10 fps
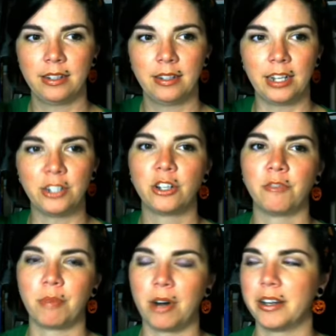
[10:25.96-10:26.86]
I should have
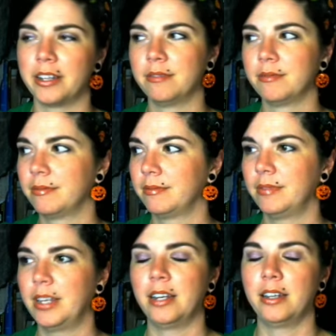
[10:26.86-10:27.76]
brought it
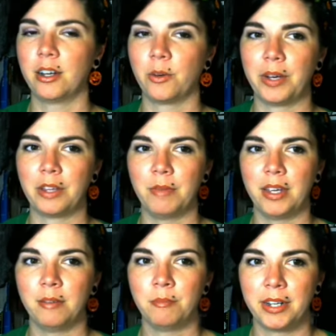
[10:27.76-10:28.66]
in here with
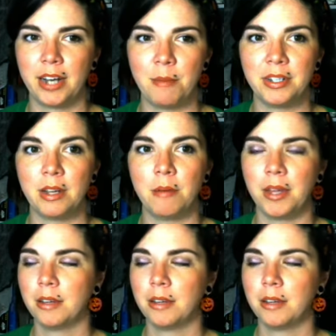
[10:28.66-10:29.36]
me, but I'm a dummy.